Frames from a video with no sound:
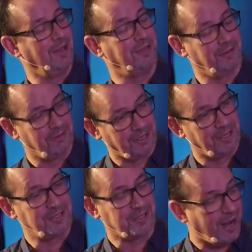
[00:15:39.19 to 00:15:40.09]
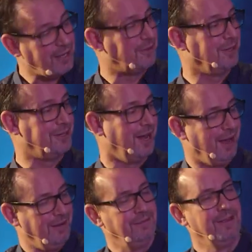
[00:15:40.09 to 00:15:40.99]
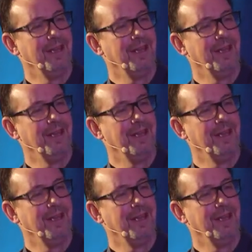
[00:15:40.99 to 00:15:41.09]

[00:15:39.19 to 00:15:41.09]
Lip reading: I think, a really exciting thing to have.